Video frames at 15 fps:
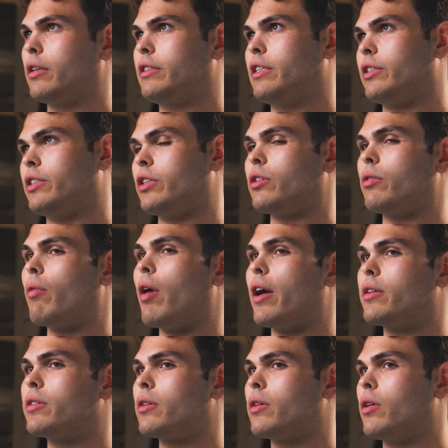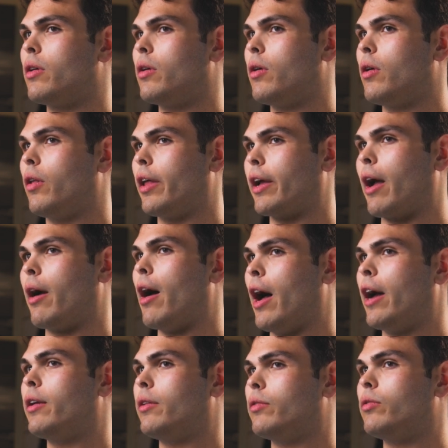Decision-wise. Okay. Like
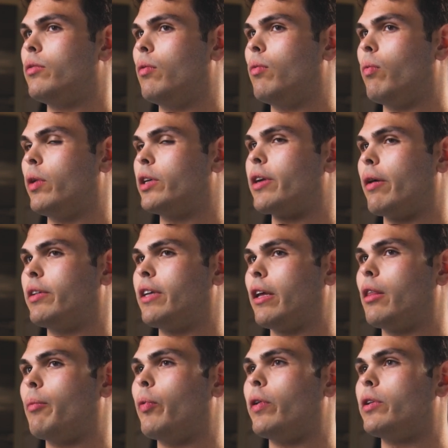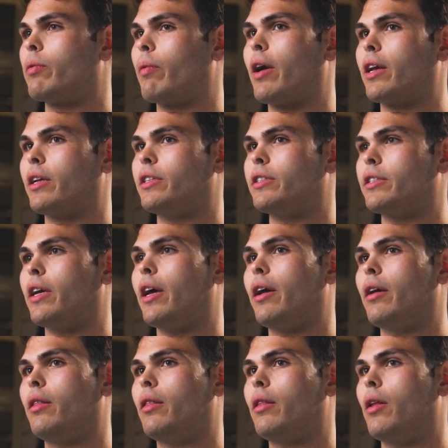I wish I was at the point where I can just
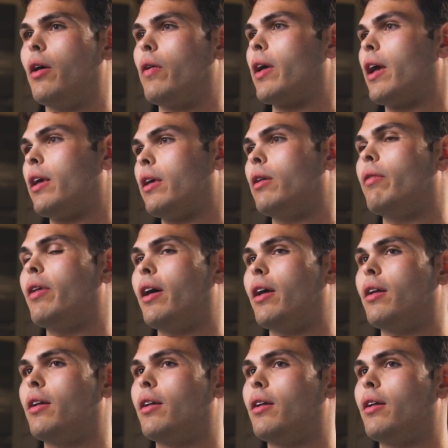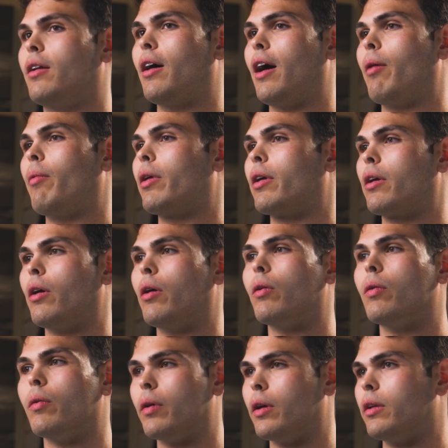say, okay, you know what? I want to
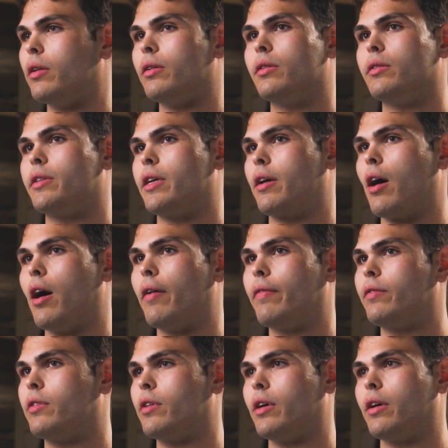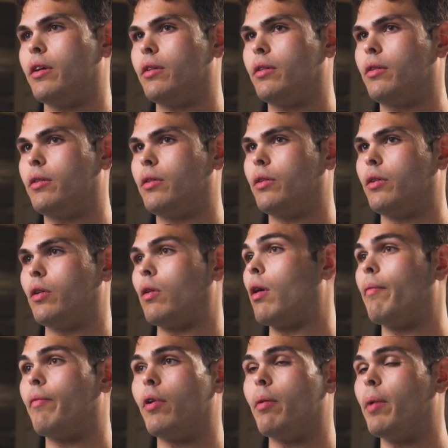go and take off to
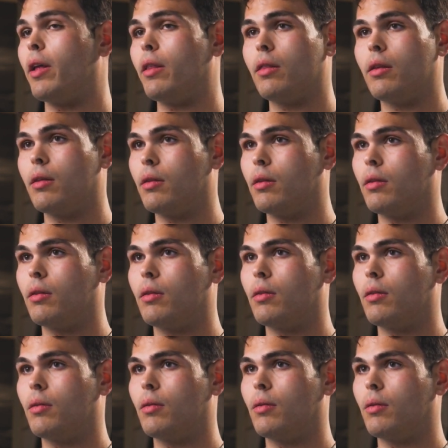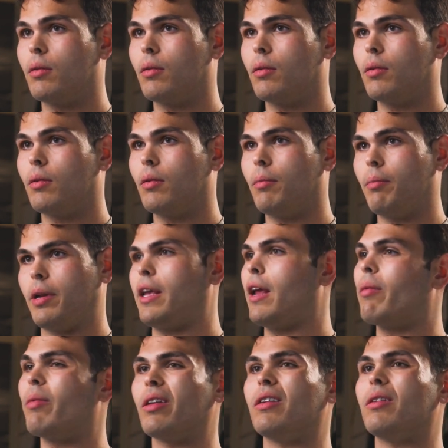Europe for a month. But I
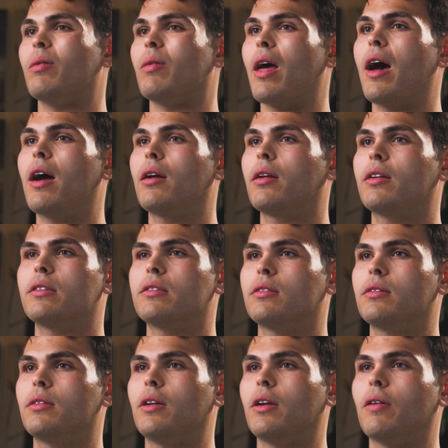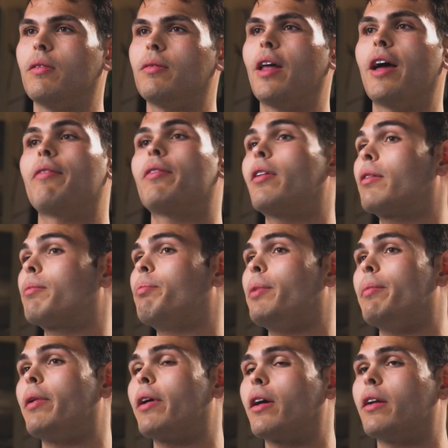can't really do that because, I have
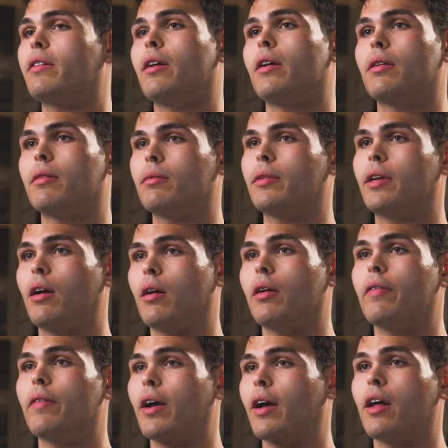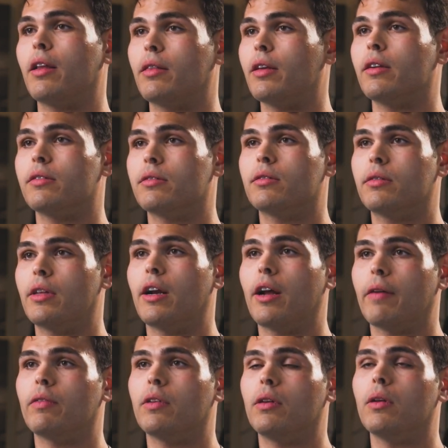people I got to take care of. I got things that I
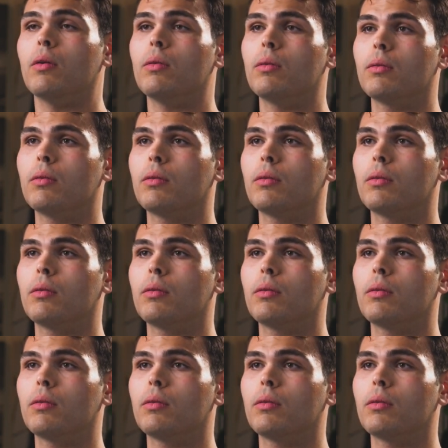have to do.